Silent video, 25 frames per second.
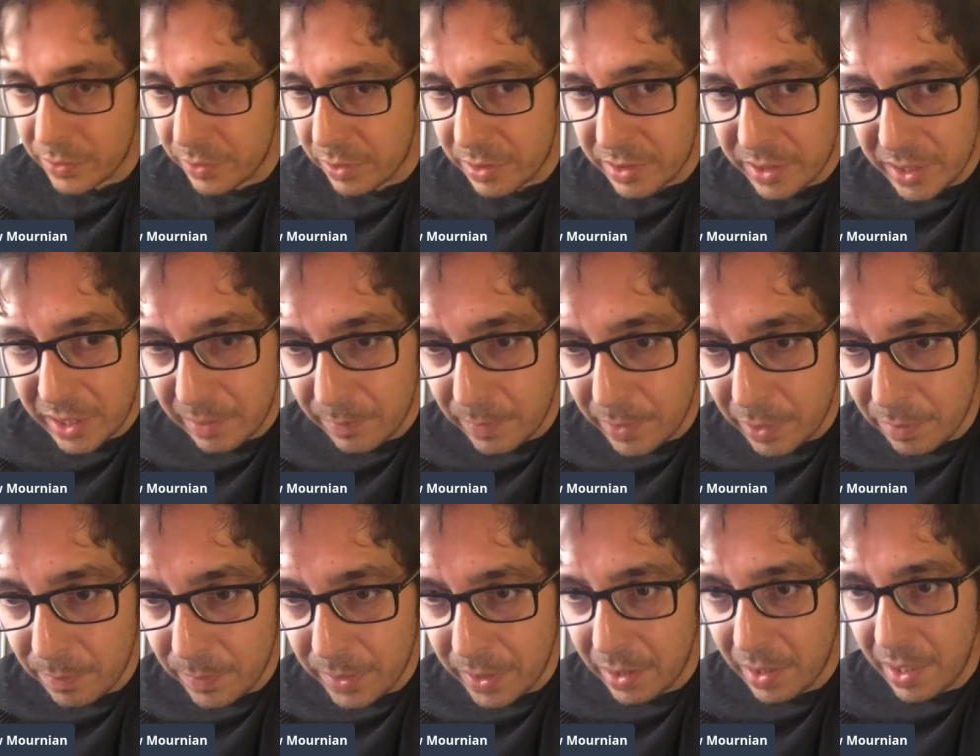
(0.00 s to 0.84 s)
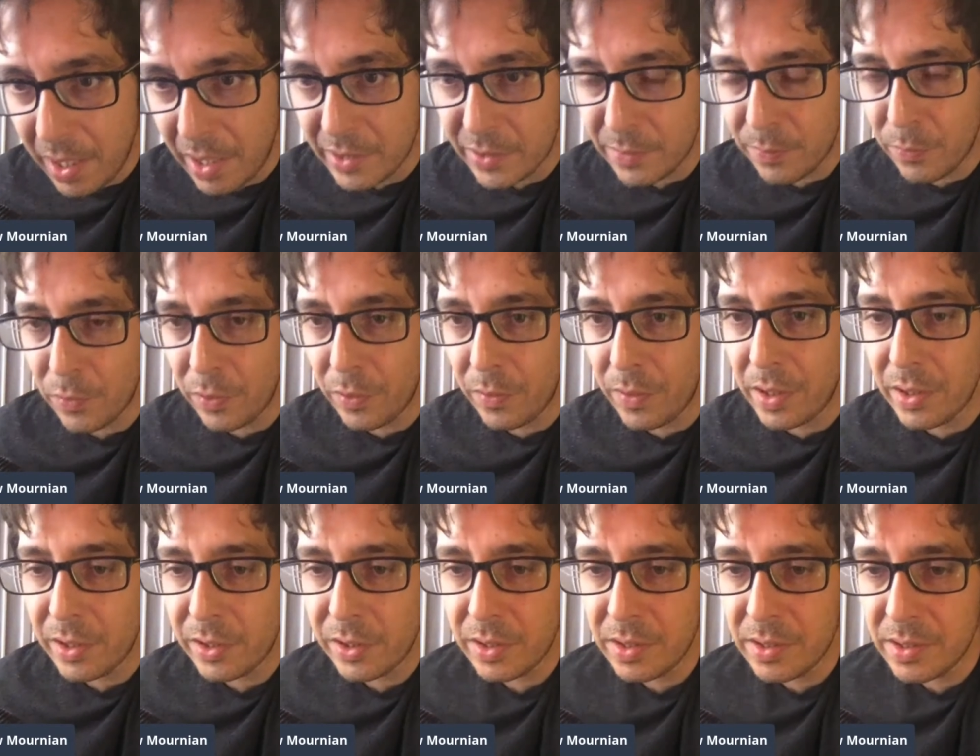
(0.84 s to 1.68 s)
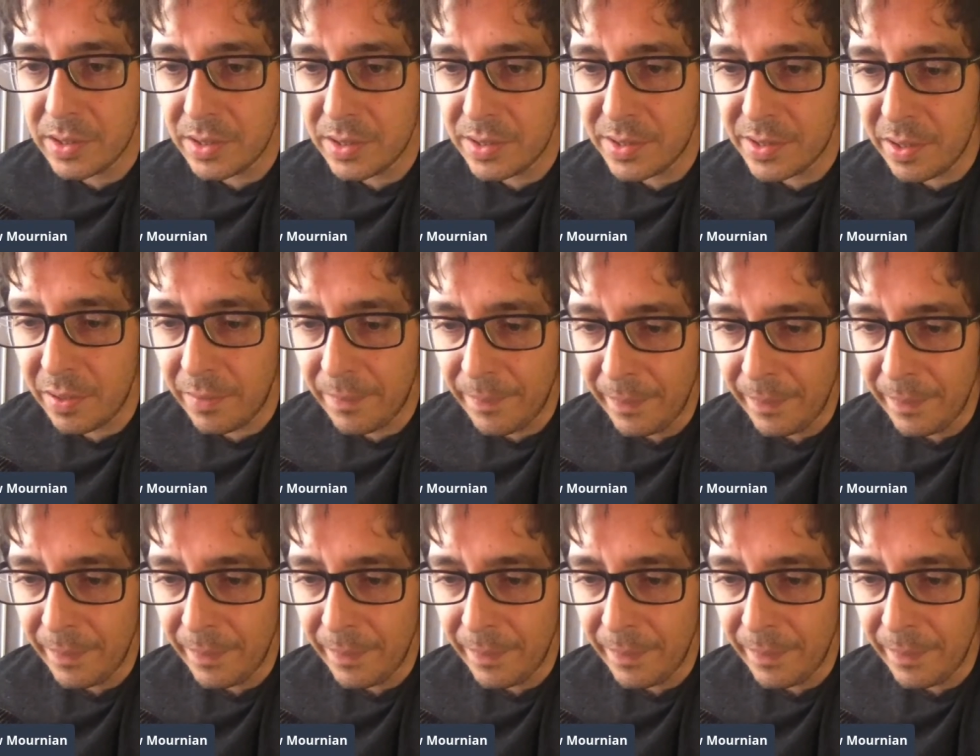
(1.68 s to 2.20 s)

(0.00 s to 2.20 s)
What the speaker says: just email me and ask more questions. And so